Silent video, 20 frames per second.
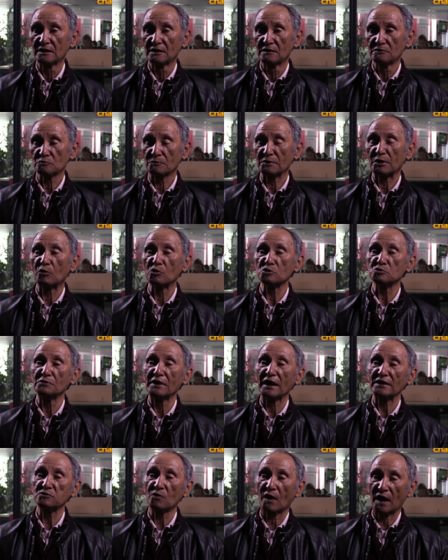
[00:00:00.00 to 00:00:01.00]
So because we
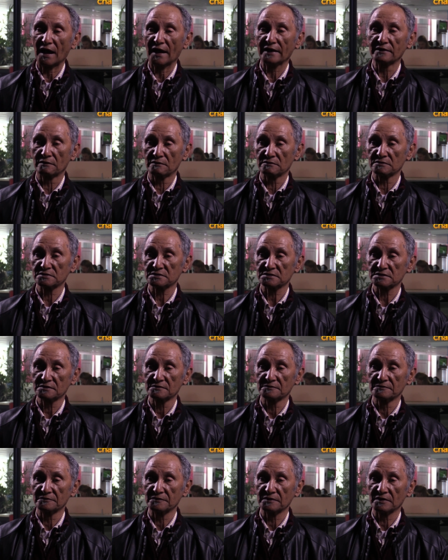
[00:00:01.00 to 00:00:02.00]
had no idols,
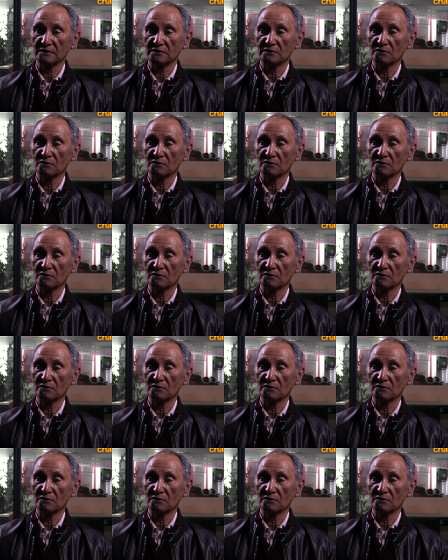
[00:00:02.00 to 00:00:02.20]
you